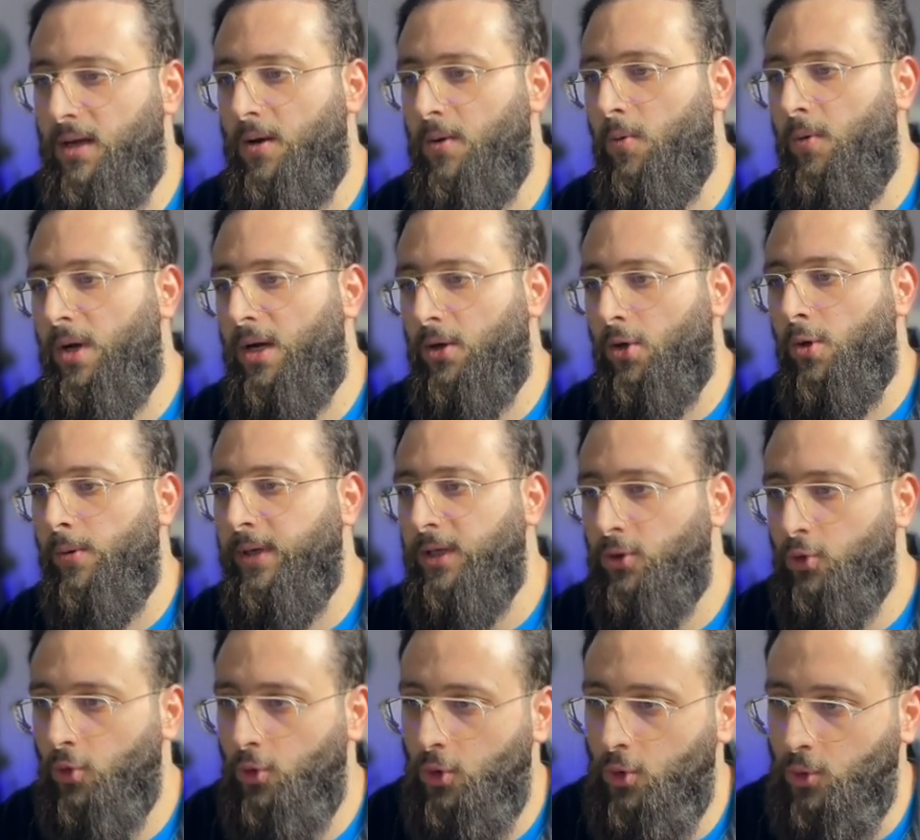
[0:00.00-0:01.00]
We are going to
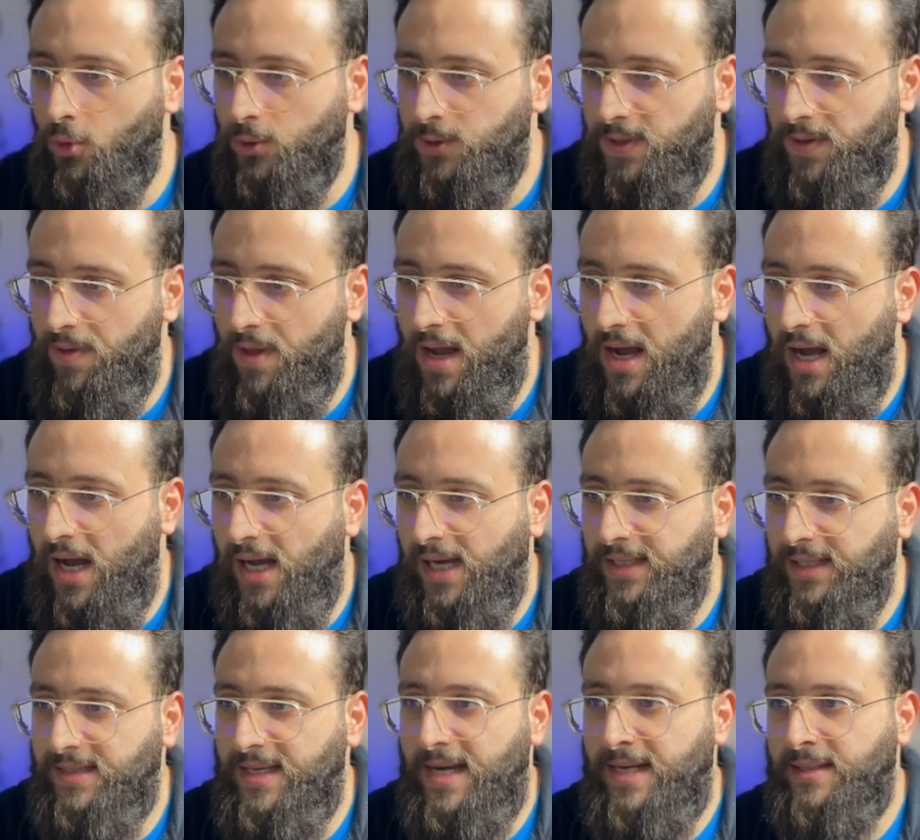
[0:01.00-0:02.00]
use the
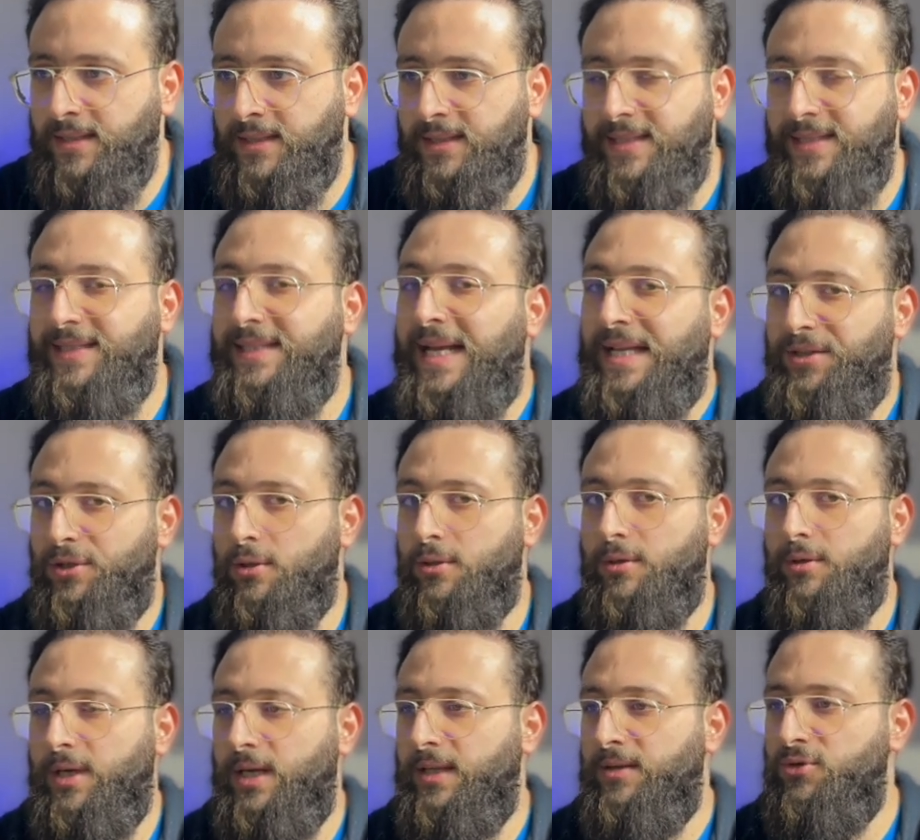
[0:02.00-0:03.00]
iTenant setter
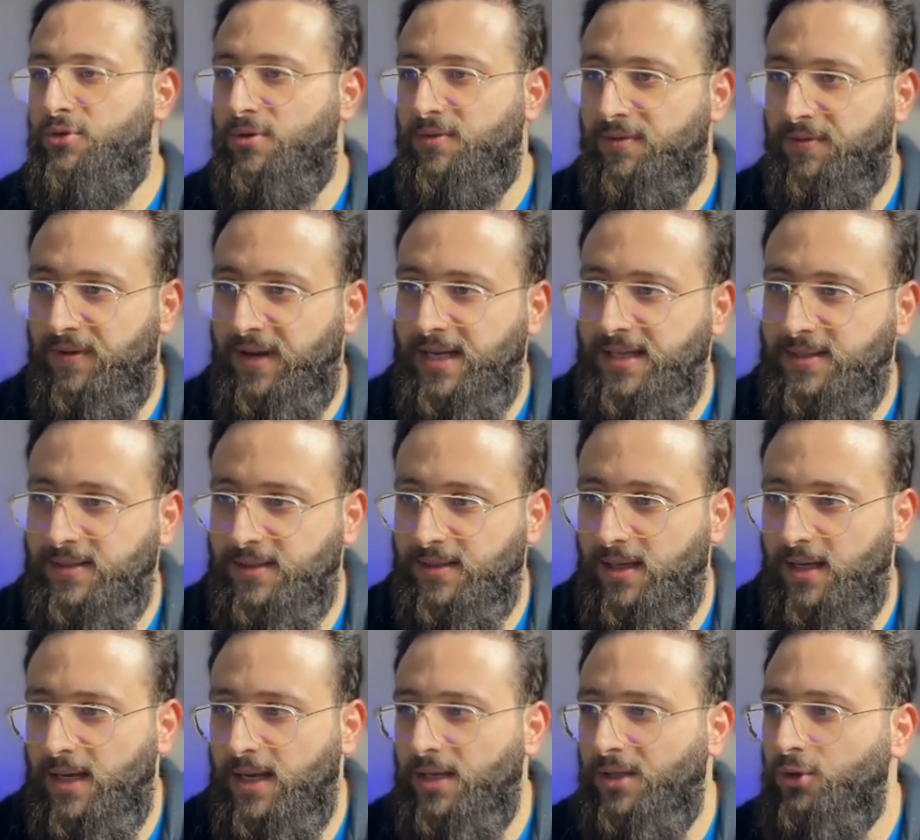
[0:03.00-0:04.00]
interface
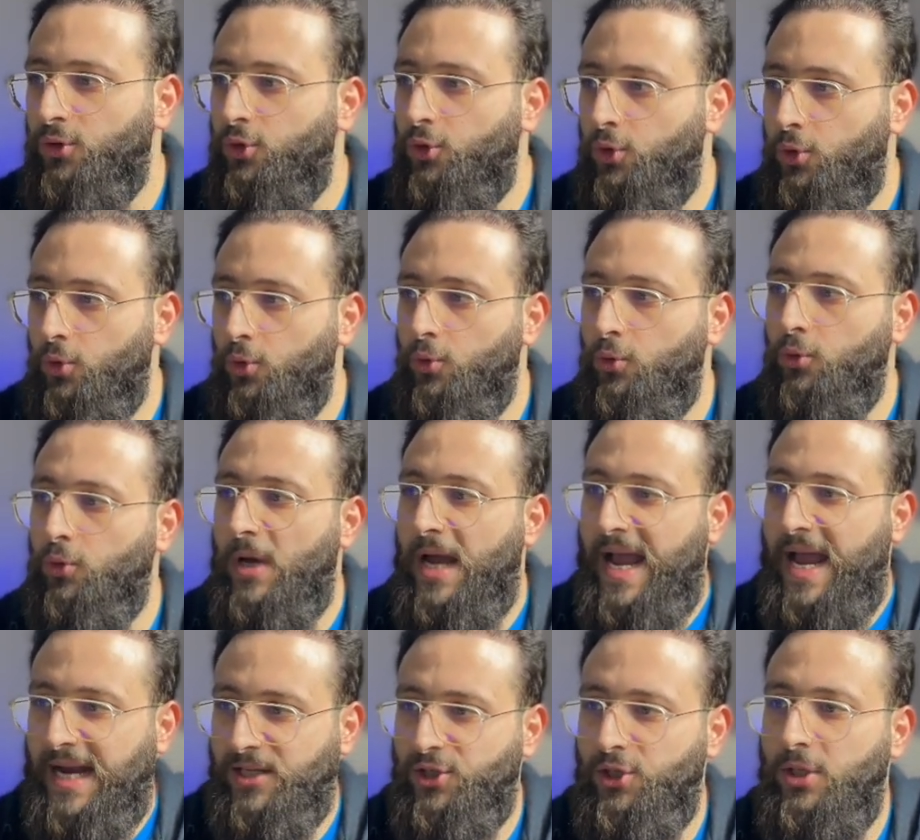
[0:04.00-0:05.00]
to
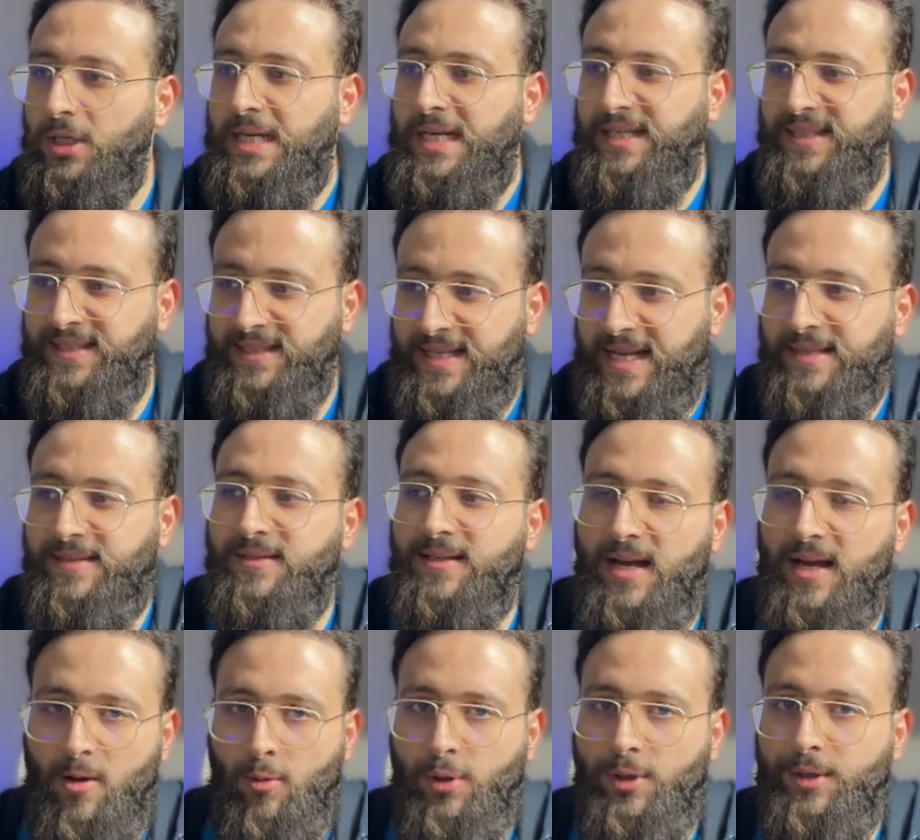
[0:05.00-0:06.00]
actually set
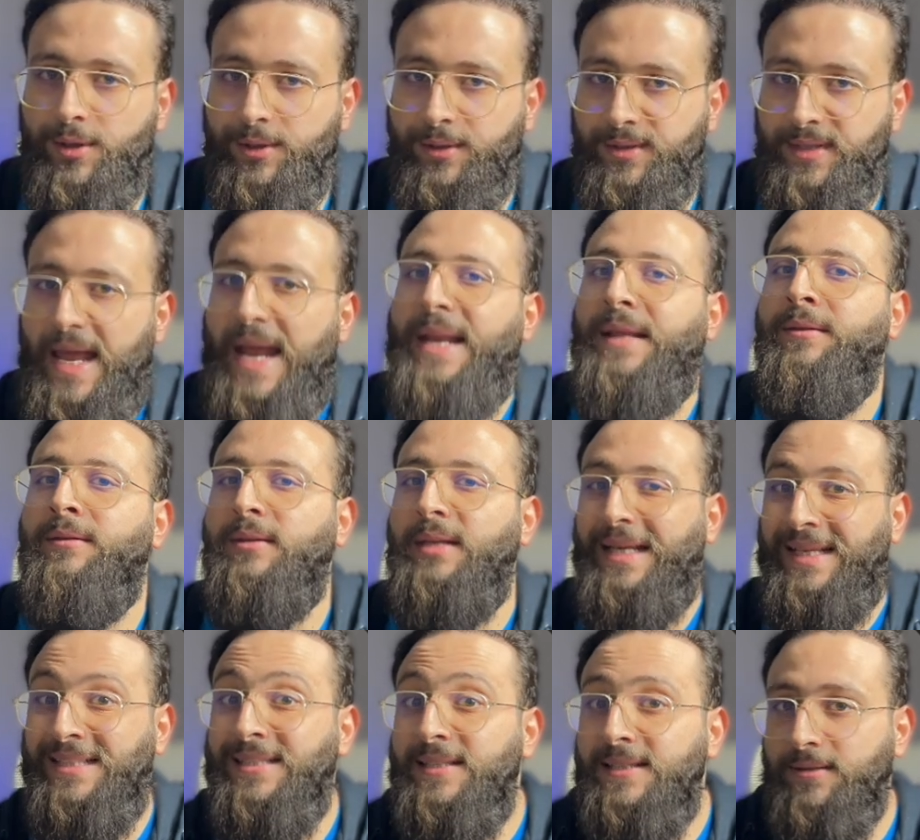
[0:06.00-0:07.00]
our tenant
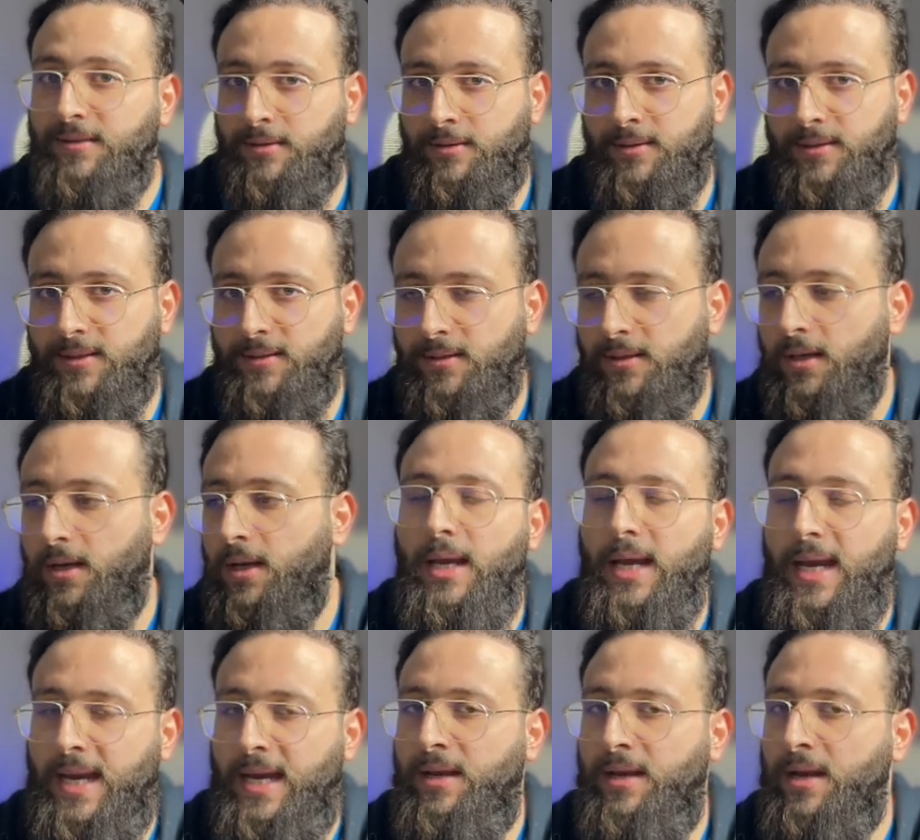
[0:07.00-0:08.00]
instance
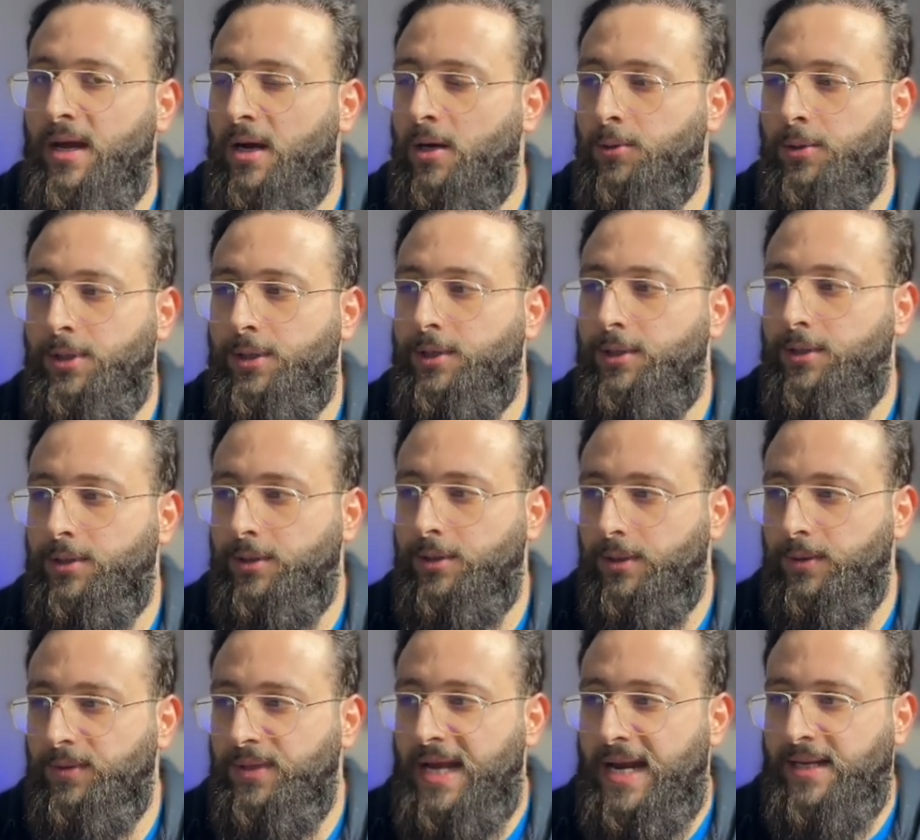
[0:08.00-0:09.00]
in our
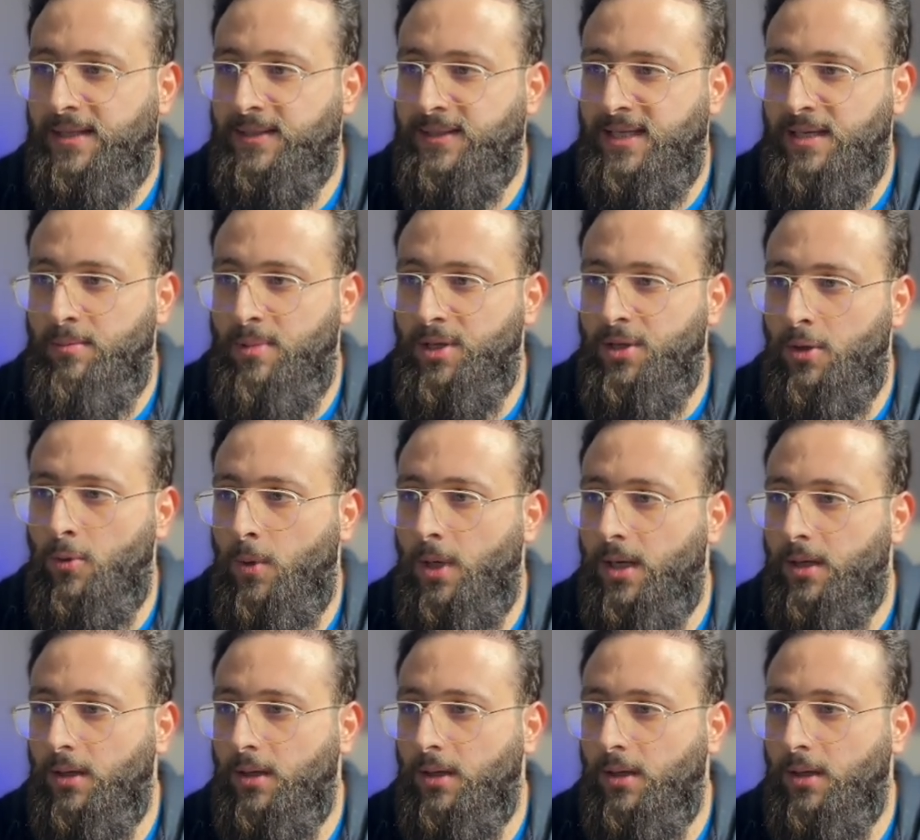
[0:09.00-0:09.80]
tenancy middleware.